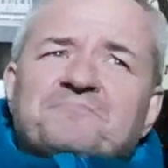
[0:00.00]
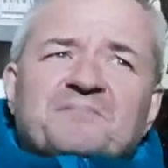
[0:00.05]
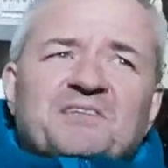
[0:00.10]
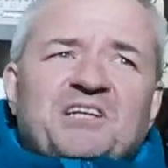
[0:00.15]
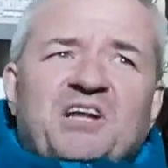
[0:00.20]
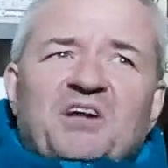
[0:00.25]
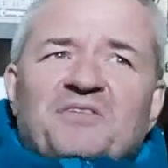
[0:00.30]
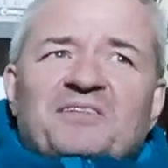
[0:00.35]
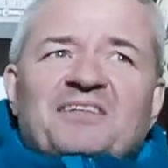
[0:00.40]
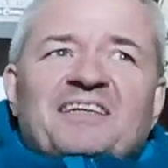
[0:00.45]

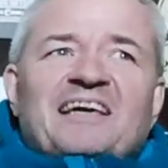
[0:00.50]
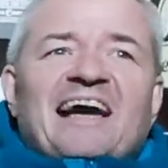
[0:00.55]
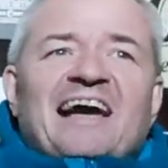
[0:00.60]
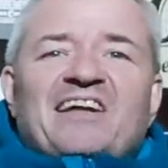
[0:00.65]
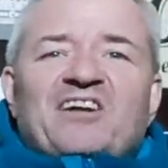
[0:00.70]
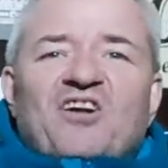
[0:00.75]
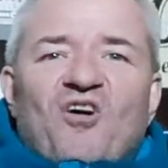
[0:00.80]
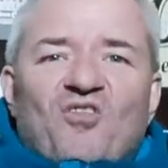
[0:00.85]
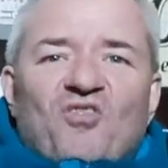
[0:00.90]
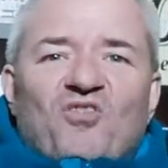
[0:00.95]
You know,
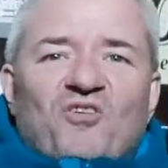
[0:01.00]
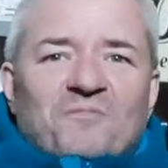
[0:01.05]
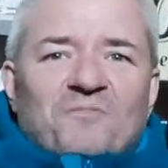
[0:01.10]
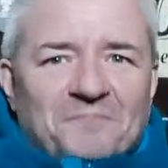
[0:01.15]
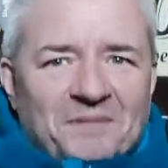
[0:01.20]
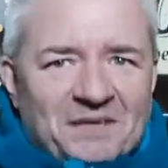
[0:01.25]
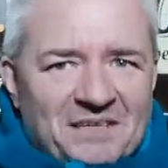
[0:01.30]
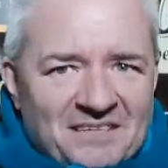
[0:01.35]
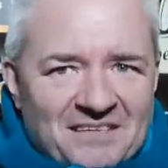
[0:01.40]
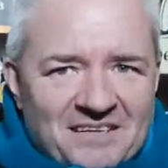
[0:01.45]
getting on them
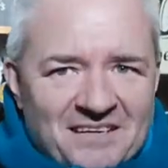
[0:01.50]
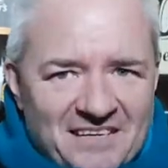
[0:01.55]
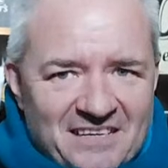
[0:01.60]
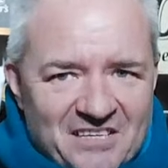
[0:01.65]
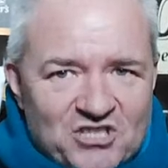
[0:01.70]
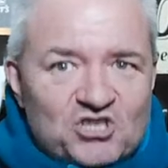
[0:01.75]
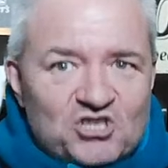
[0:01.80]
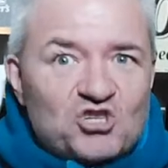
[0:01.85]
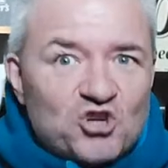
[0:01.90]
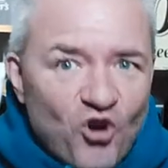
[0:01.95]
and
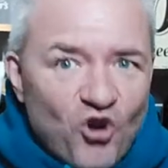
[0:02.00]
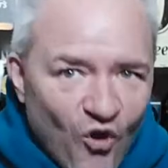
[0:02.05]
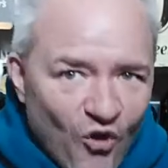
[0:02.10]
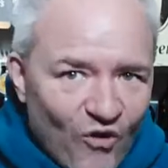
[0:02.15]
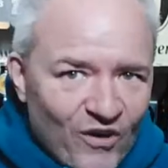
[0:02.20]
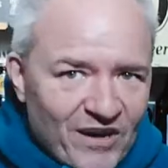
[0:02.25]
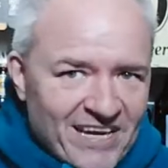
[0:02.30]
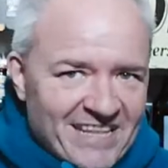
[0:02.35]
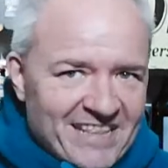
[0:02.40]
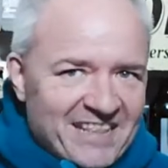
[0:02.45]

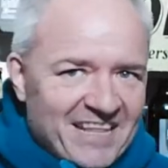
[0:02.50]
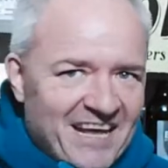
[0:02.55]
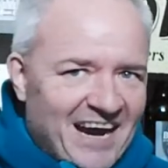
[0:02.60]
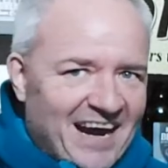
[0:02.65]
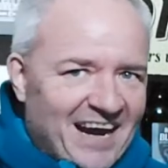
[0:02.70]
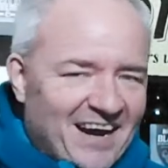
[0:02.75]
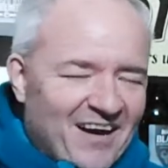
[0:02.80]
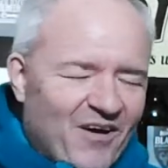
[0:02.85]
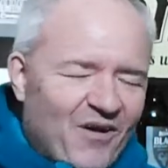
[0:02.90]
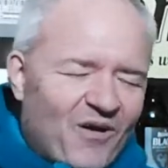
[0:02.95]
enjoying
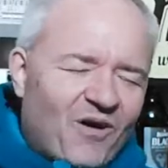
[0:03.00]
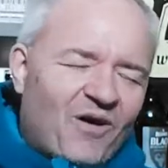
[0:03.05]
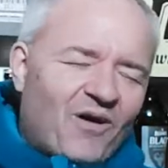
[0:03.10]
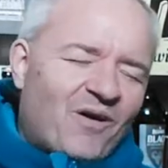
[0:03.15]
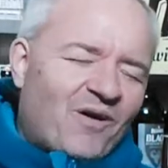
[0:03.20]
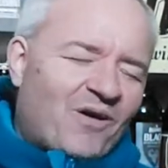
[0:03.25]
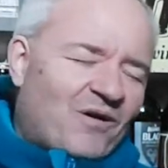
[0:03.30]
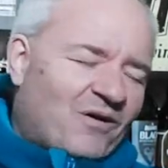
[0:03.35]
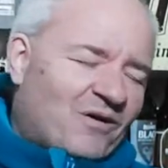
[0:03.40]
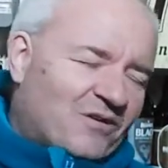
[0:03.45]
that.
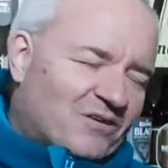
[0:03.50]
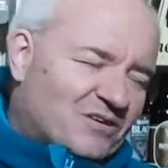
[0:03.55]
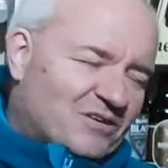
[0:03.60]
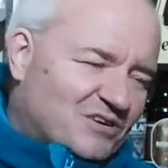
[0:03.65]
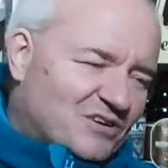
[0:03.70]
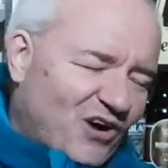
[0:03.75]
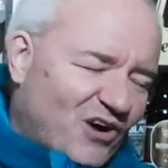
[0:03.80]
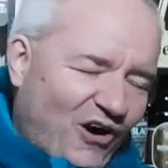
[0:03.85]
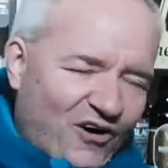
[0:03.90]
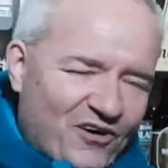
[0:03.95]
Oh,
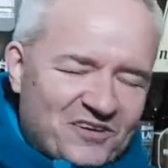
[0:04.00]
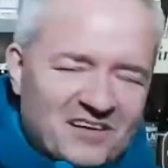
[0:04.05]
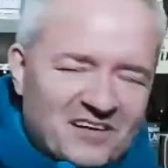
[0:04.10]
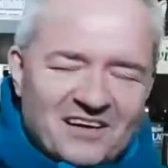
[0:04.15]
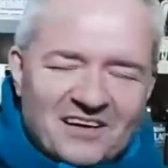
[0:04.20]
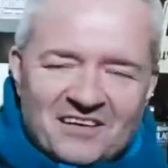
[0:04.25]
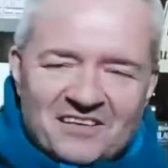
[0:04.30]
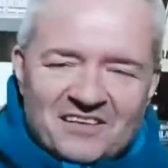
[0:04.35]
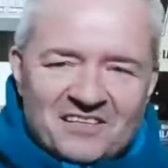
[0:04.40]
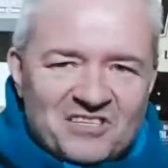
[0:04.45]
God,
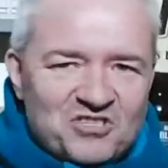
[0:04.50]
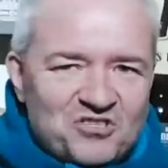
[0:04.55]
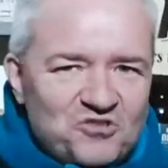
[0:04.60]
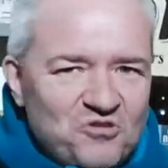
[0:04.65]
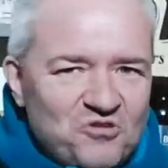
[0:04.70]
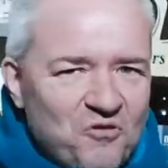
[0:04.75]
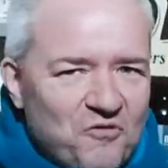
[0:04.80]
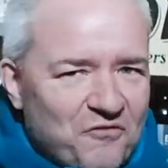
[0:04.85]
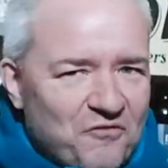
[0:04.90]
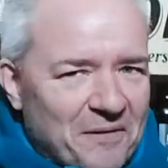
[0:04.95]
there's
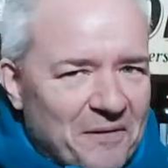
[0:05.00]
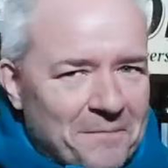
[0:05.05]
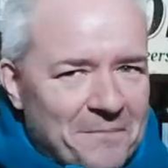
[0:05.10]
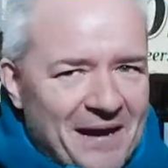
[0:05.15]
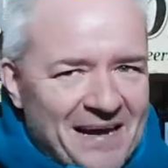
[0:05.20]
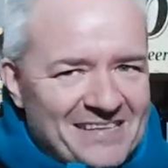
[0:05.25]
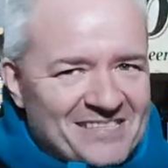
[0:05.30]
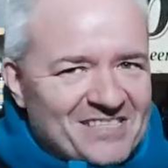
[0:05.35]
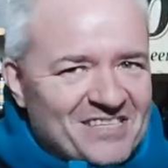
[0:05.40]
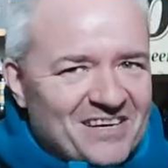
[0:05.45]
nothing
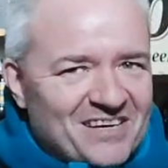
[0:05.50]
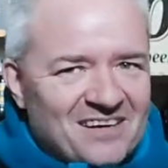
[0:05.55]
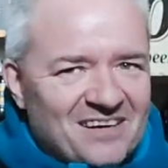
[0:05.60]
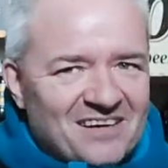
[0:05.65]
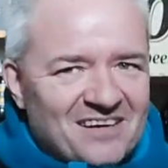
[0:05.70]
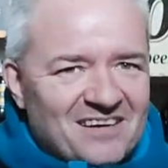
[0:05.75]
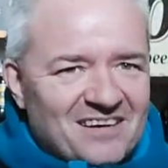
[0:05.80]
better.